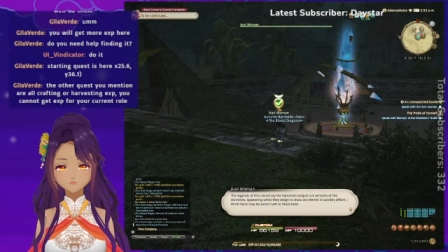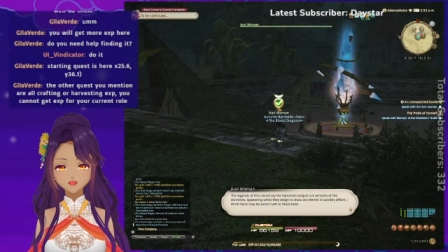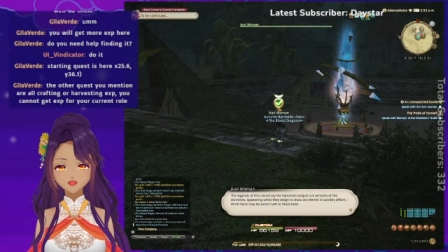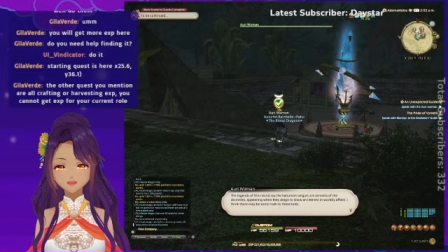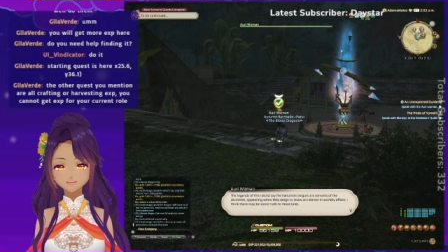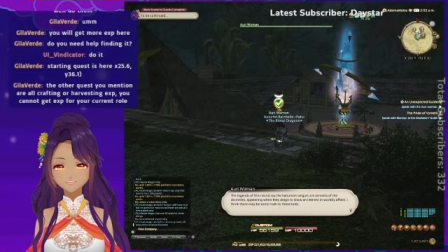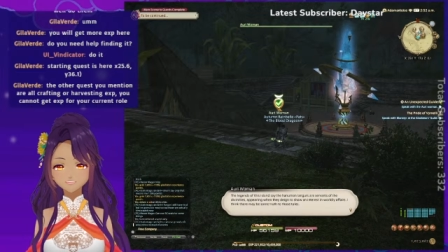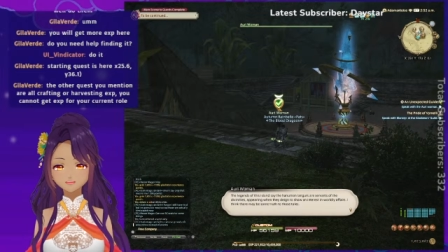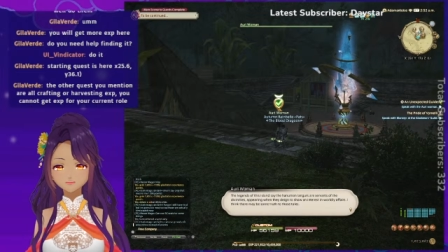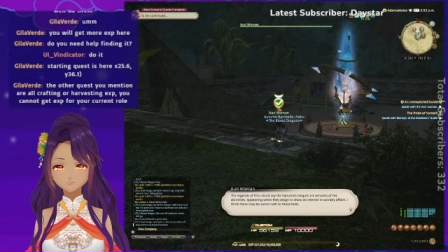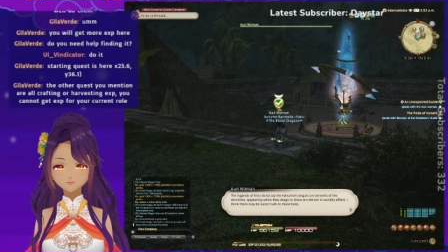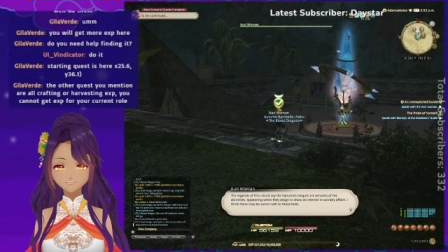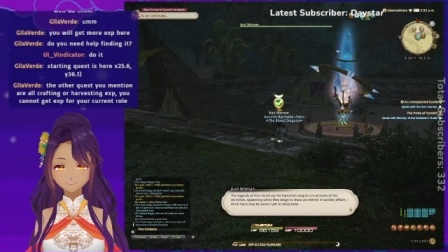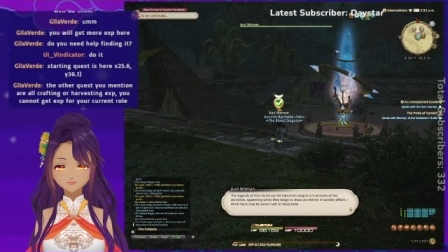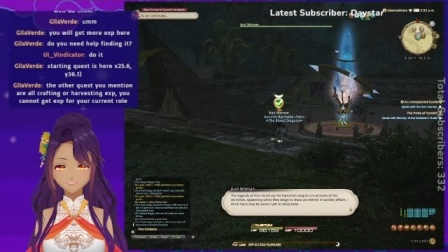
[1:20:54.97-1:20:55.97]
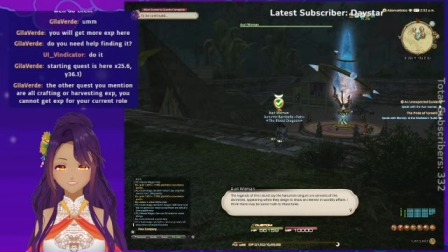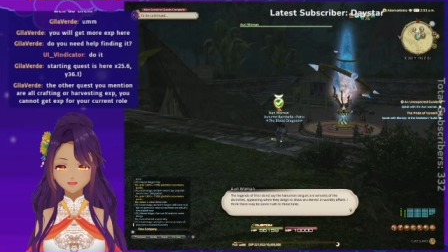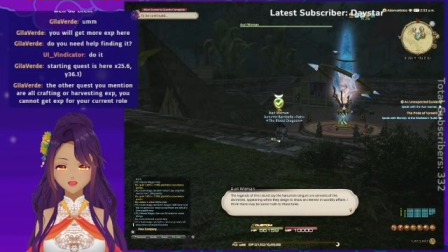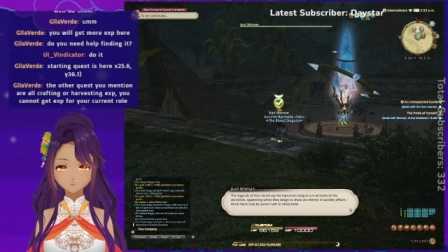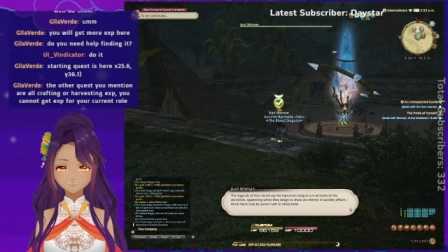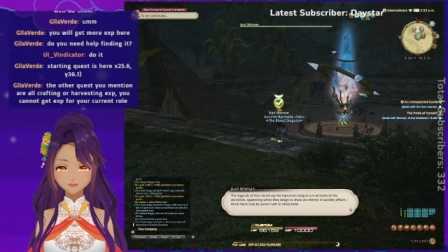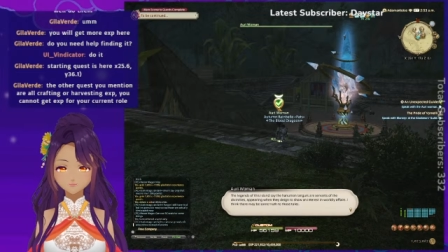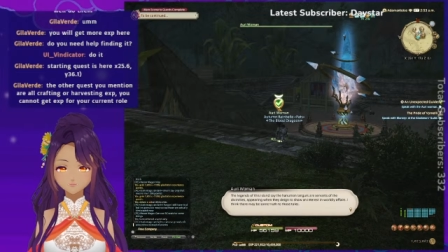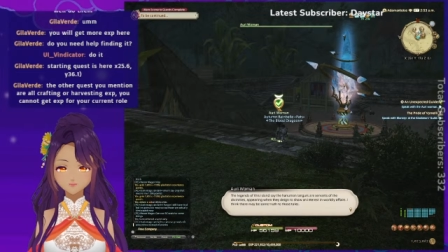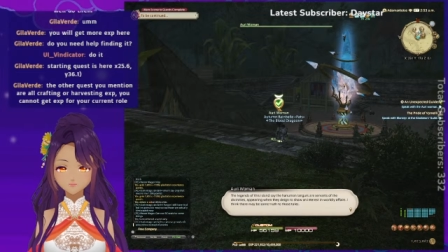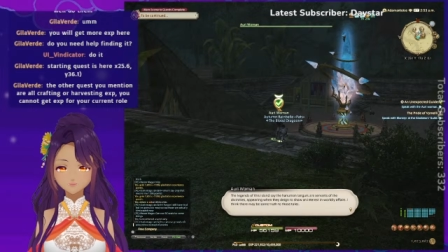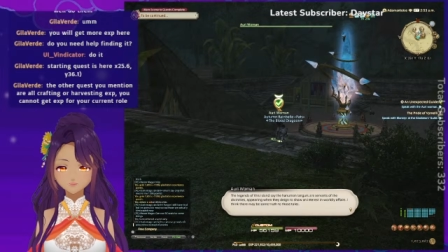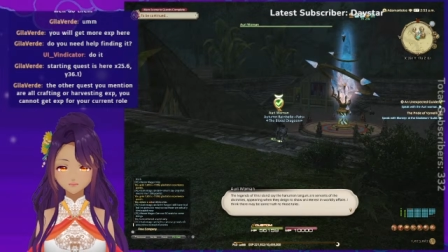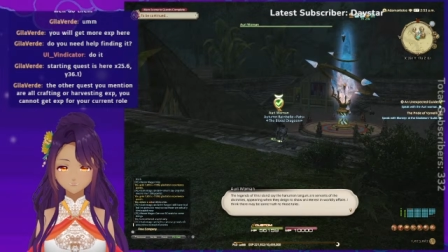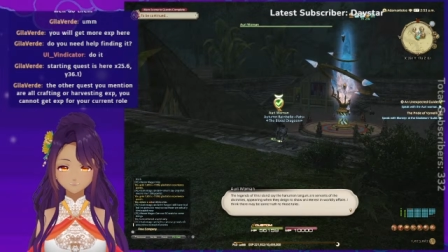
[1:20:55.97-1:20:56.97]
appearing when they deign to show an
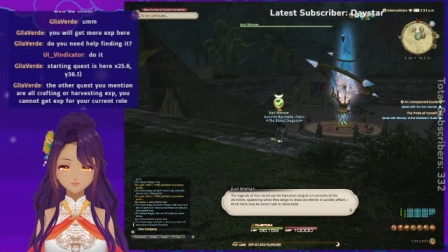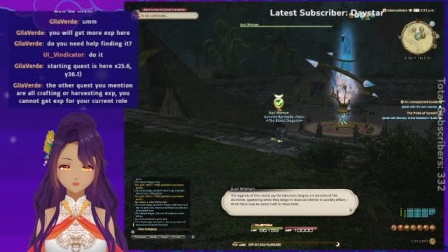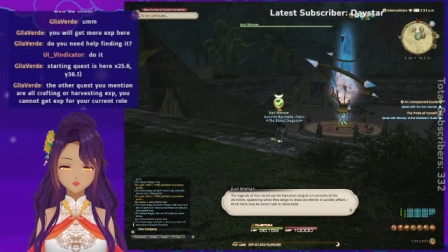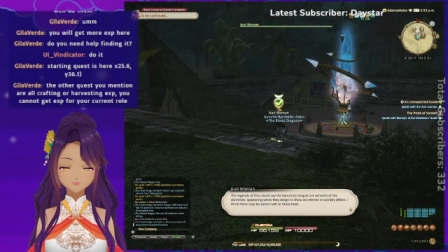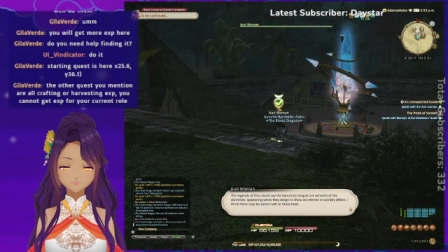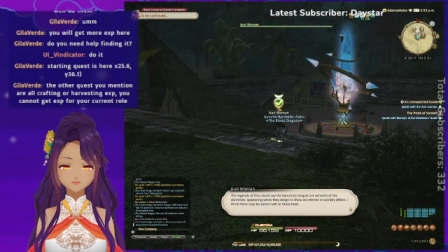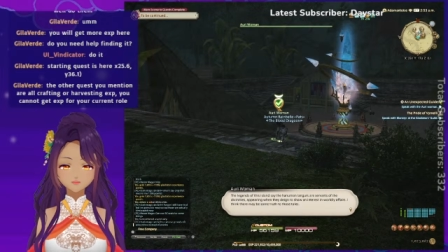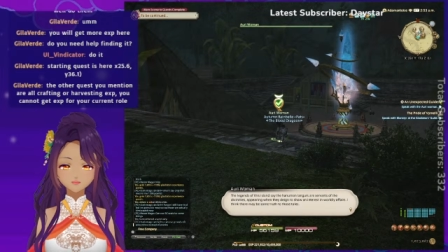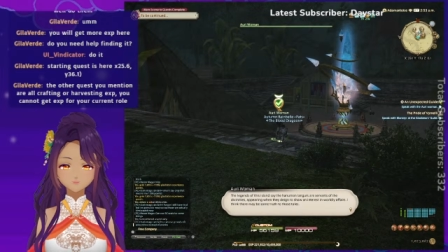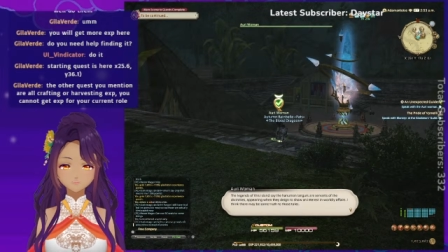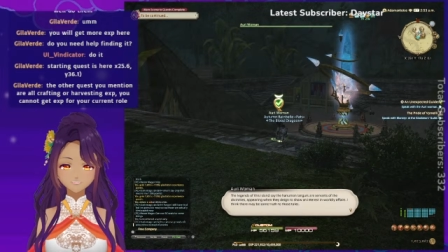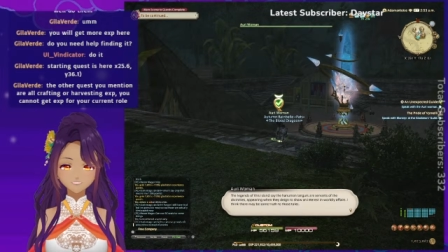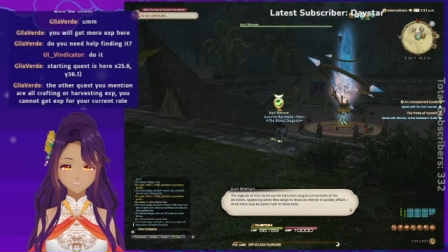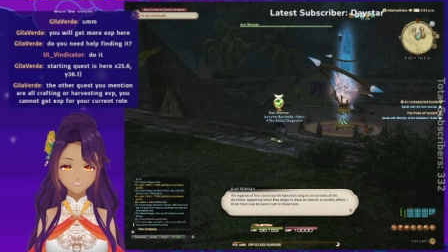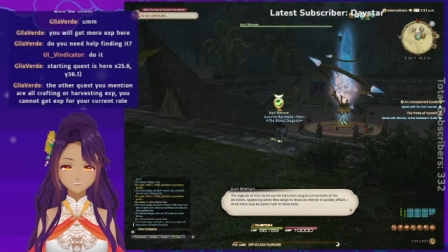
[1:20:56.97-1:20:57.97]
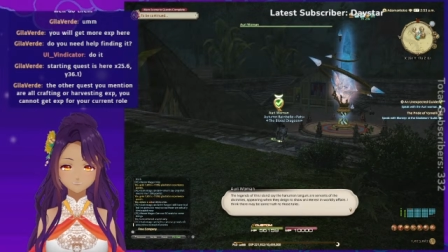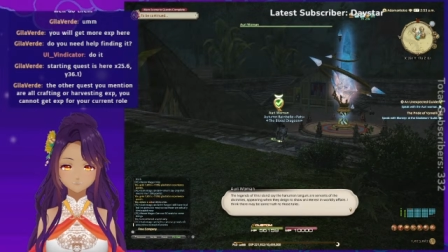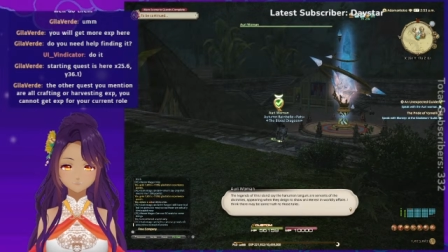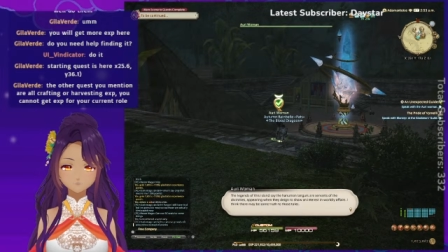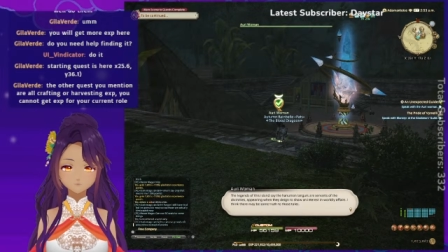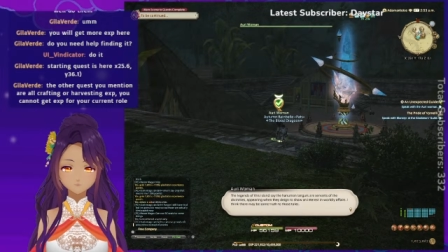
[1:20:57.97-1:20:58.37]
interest in worldly affairs.